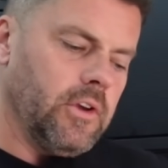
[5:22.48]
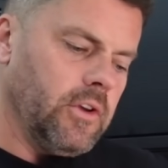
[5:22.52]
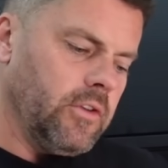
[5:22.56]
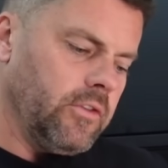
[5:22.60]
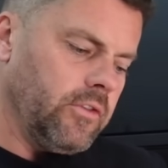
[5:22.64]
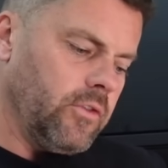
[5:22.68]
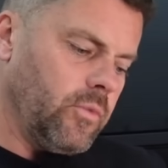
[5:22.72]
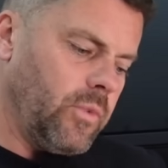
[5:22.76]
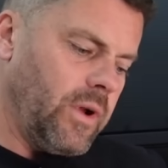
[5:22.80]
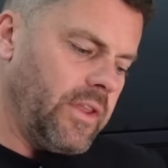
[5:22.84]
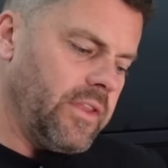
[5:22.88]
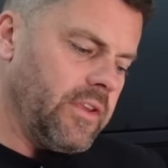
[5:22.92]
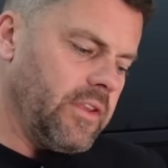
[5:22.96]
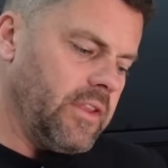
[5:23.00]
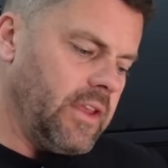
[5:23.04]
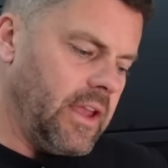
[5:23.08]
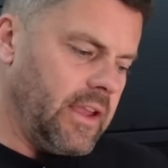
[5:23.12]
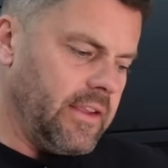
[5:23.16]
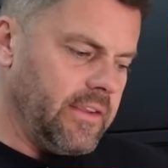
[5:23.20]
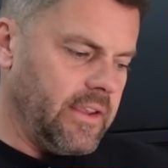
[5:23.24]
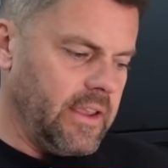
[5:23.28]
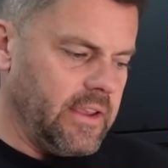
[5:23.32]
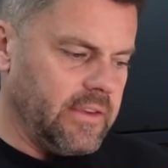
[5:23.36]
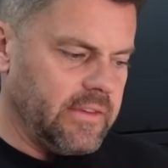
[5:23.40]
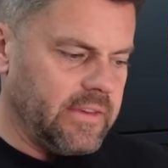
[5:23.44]
So whether
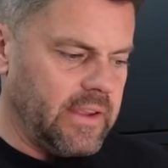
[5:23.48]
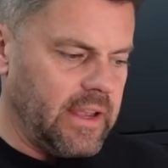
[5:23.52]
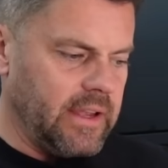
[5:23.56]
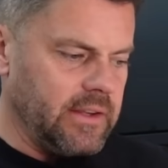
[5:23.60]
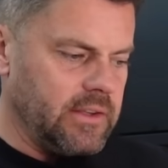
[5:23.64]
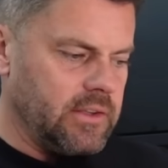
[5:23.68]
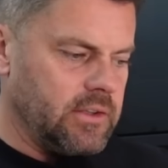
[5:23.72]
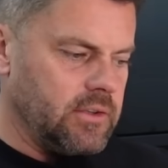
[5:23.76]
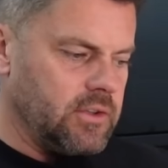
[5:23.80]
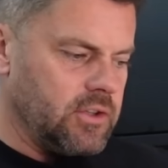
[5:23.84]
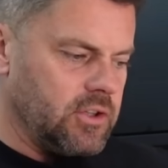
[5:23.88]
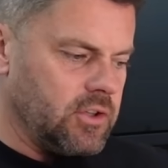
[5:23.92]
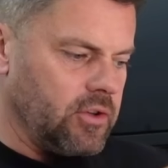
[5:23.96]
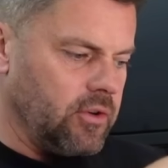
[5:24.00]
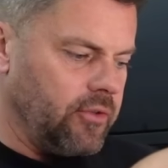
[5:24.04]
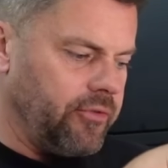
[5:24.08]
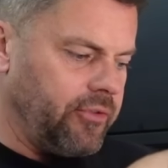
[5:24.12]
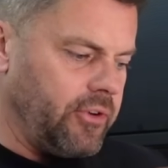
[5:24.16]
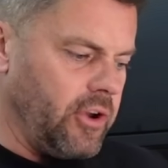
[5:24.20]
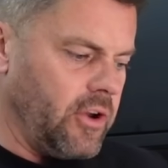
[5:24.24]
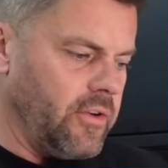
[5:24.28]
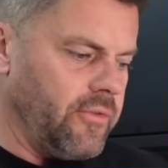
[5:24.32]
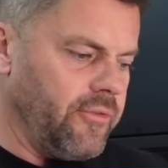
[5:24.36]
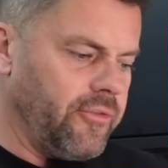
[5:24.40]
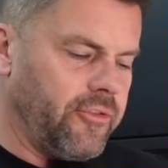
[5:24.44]
it's had stuff
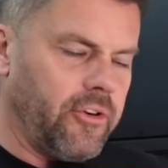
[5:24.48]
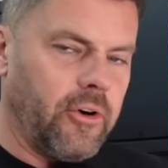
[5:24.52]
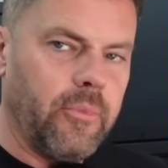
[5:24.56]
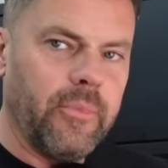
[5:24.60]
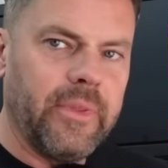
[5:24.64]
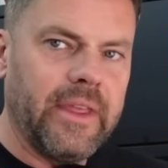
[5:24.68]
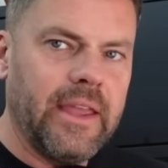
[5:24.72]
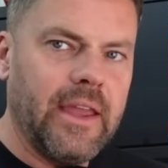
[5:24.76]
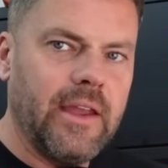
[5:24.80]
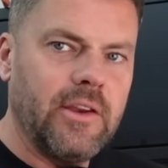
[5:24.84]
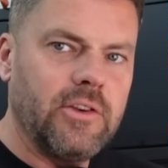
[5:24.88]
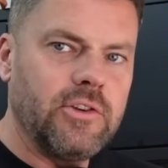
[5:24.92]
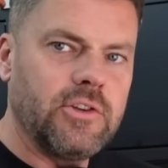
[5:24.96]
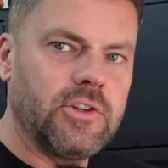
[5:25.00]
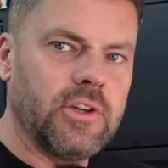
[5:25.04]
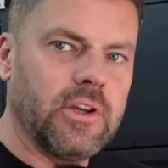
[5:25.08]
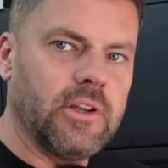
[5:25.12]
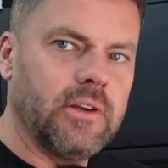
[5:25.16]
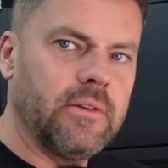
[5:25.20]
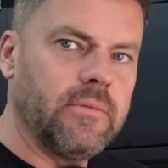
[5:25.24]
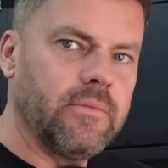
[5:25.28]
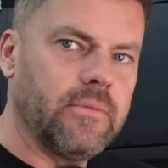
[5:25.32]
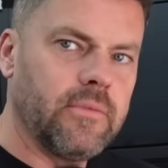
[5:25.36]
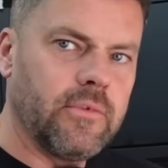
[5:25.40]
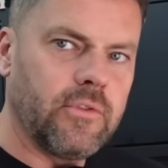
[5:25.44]
going from the
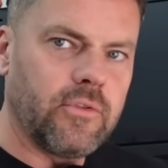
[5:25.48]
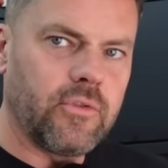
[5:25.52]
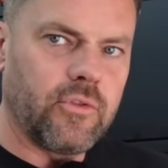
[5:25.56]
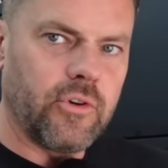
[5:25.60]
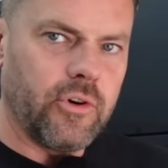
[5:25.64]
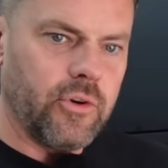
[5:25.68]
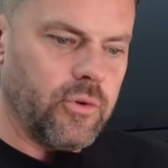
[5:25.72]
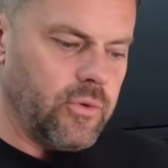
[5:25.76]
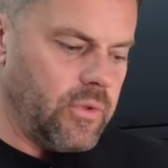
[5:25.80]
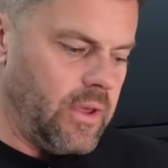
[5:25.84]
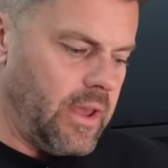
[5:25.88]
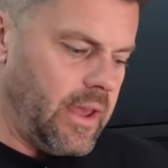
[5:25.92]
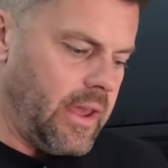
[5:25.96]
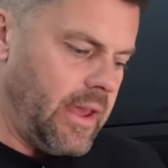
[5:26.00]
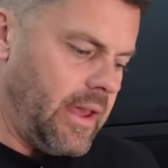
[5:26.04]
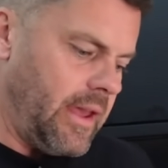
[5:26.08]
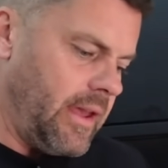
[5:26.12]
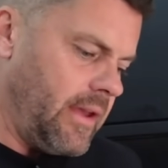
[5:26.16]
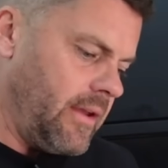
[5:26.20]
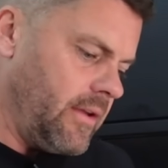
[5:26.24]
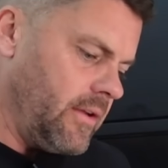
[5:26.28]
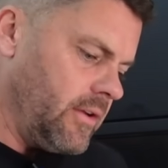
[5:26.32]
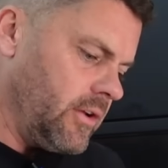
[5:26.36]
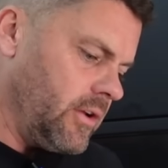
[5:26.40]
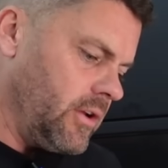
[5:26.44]
engine through there
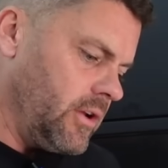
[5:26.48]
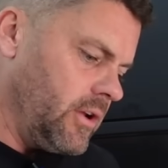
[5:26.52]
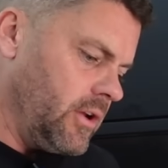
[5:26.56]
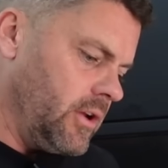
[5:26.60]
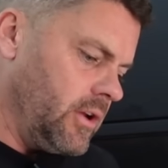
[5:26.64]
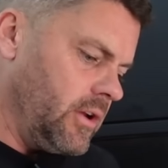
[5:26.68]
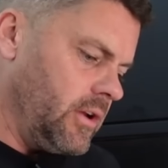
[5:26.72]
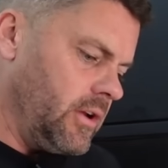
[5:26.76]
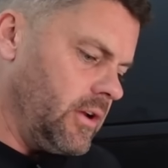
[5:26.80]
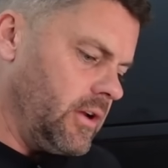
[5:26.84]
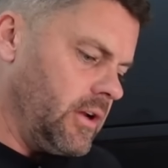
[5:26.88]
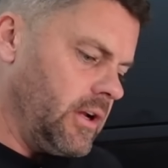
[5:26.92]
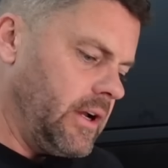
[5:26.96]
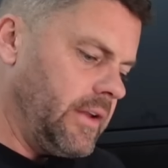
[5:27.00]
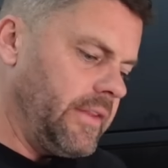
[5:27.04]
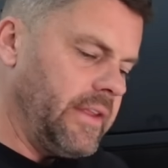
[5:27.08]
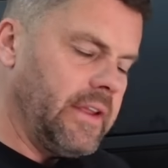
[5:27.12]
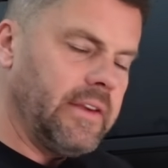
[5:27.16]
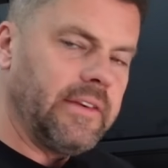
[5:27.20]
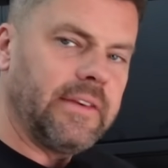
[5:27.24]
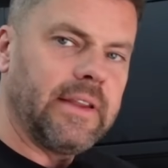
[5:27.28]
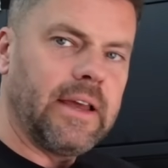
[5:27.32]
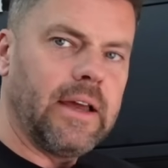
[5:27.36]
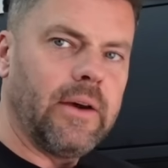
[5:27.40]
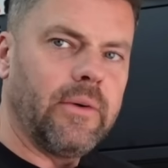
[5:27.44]
and
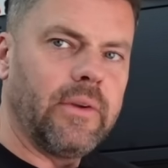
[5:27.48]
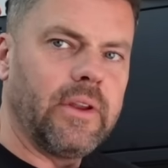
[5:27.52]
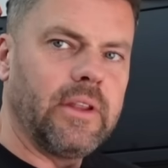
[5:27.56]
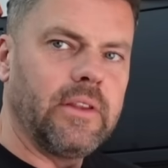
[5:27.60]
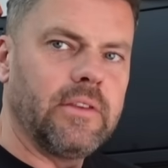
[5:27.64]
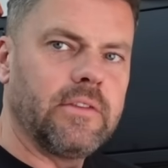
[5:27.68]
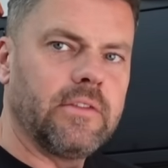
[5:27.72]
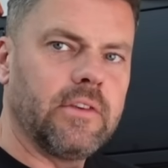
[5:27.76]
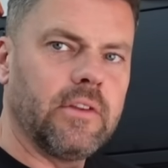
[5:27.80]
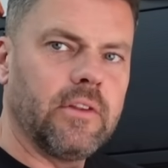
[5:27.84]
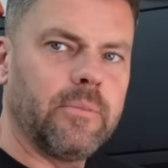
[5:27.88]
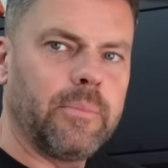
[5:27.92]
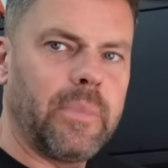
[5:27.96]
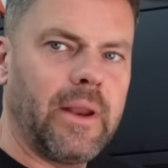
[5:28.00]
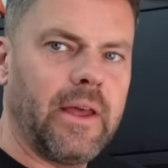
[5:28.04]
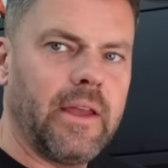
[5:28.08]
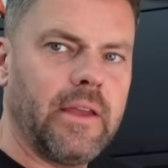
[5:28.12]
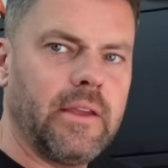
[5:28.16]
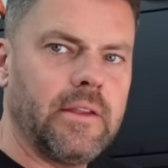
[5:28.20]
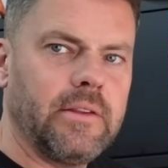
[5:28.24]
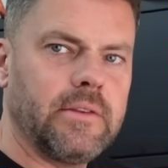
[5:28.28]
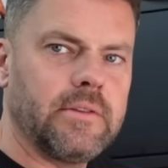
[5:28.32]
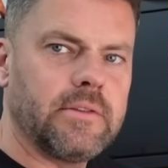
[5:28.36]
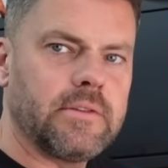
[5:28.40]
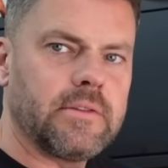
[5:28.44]
then down into the
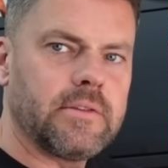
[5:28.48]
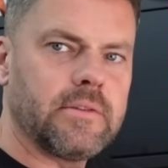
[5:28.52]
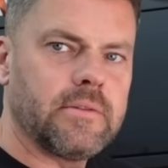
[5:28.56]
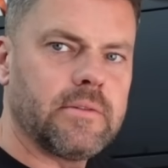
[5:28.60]
blades.